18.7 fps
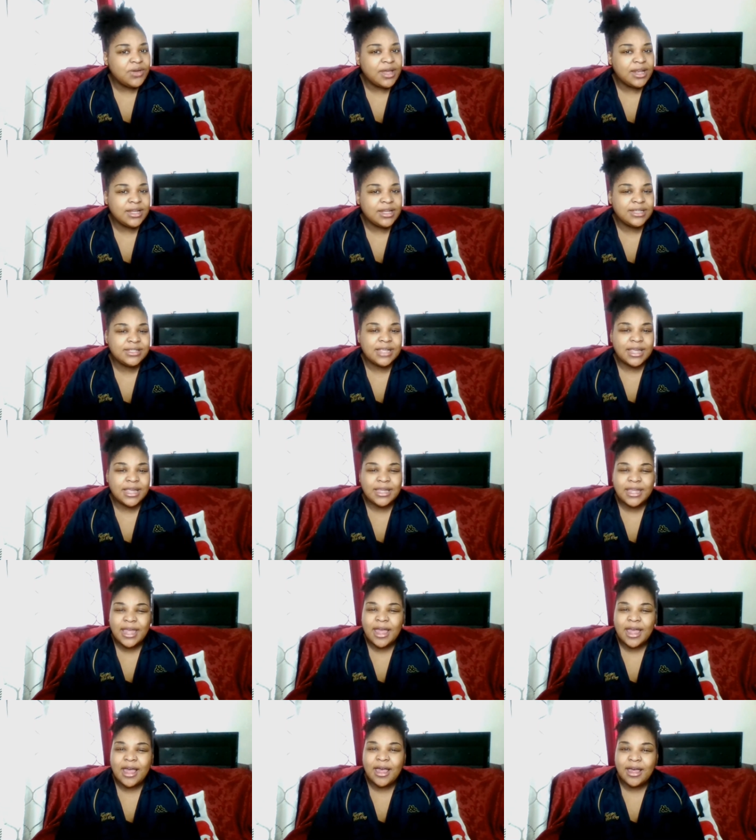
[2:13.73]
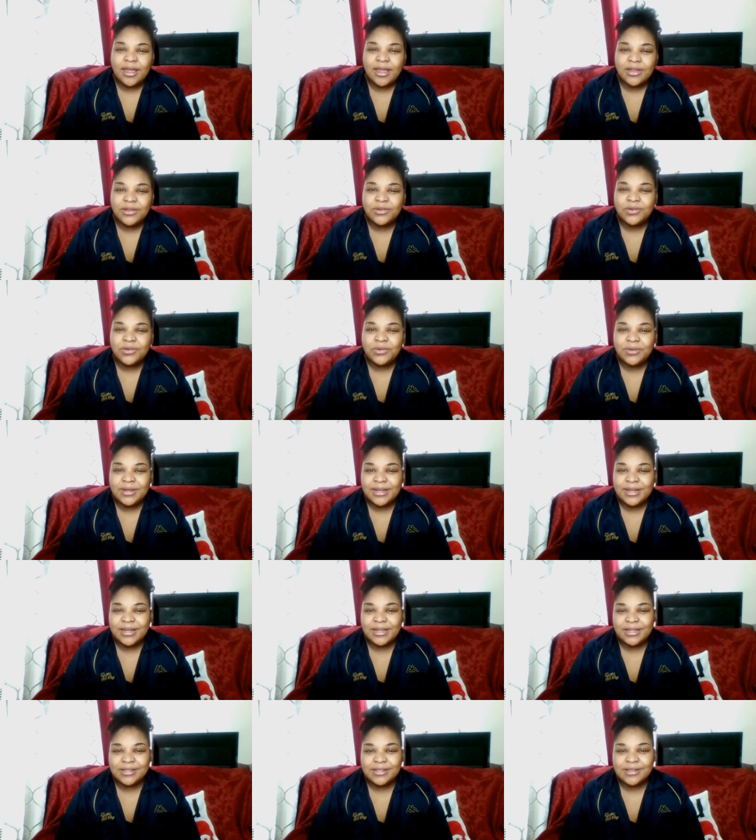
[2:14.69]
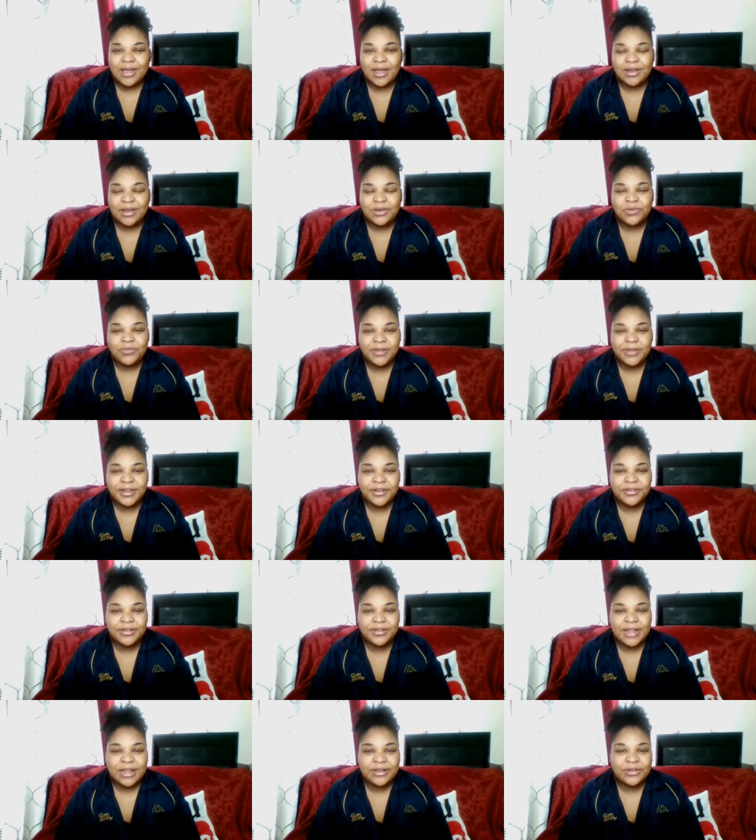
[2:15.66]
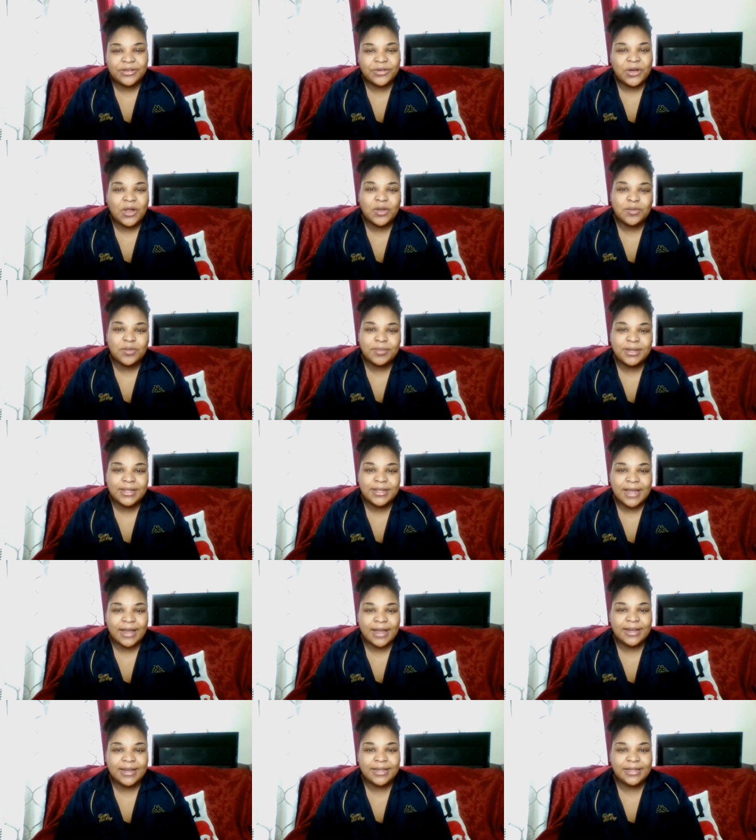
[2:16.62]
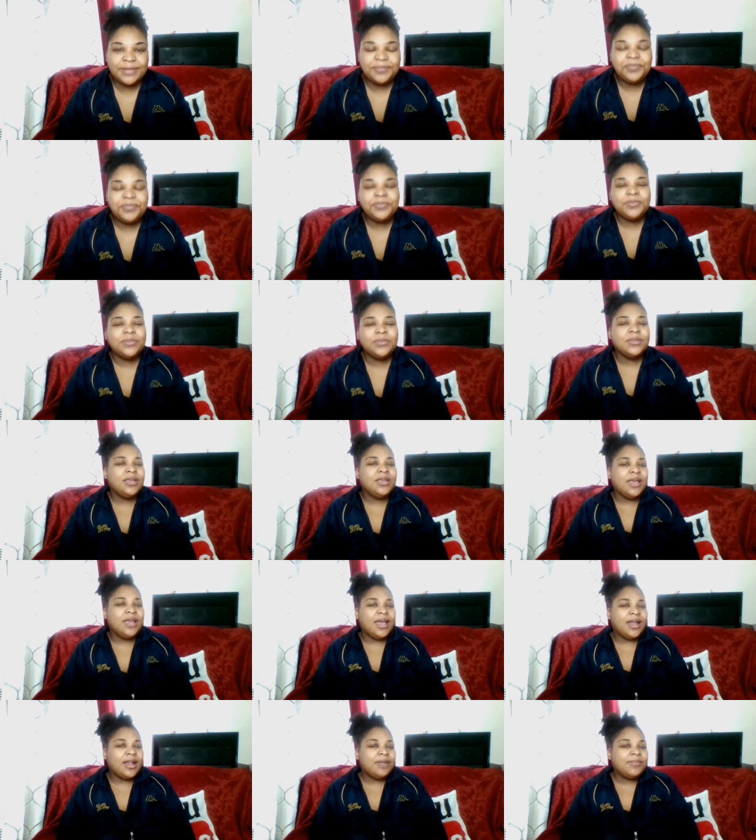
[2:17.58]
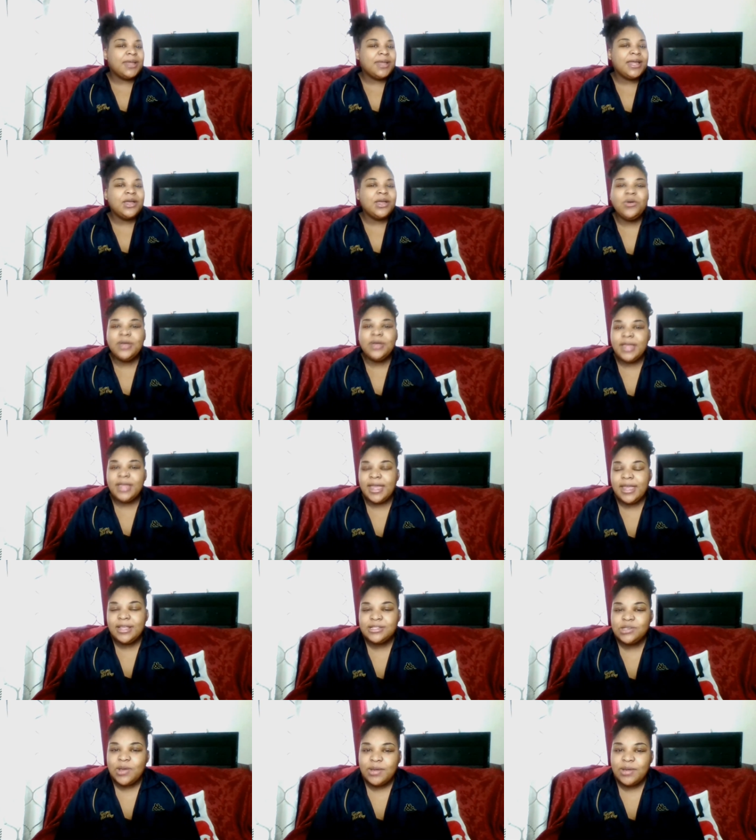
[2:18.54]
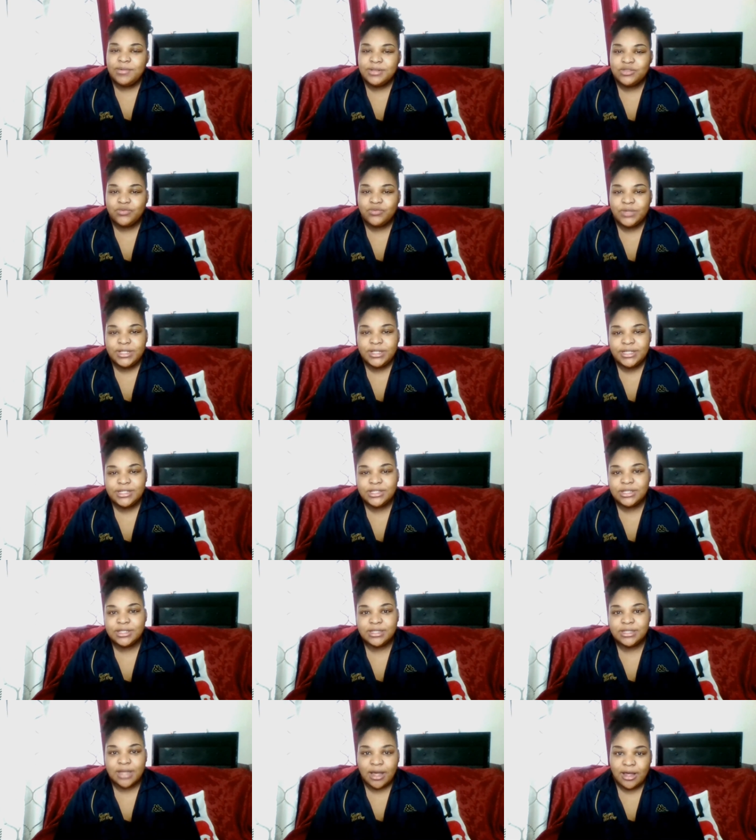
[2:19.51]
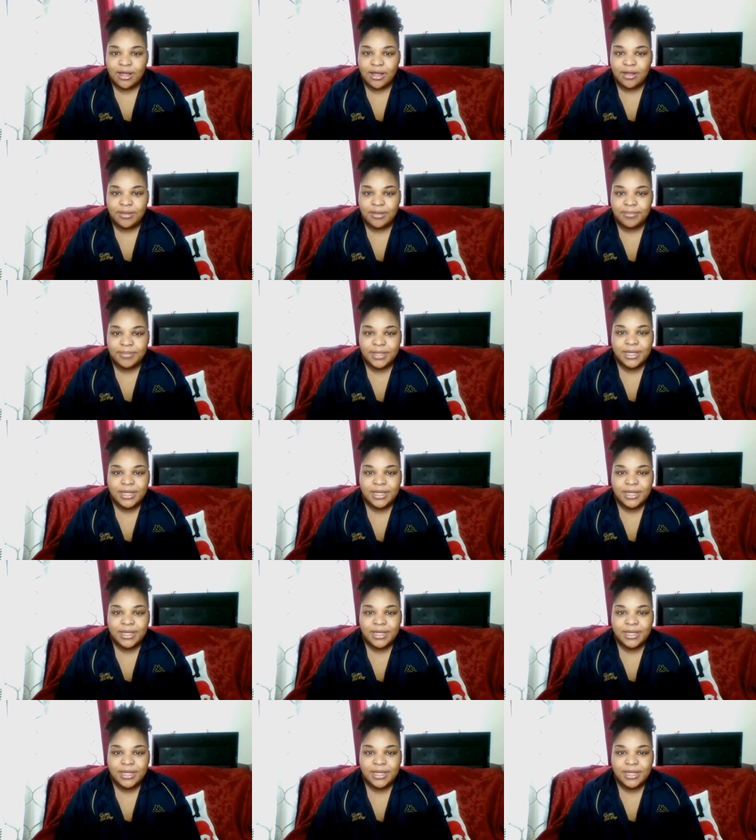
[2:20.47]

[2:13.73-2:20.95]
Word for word: And he's like, Yeah, you know, it is kind of weird that they're calling me Daddy and I'm like, okay, so I was really dumb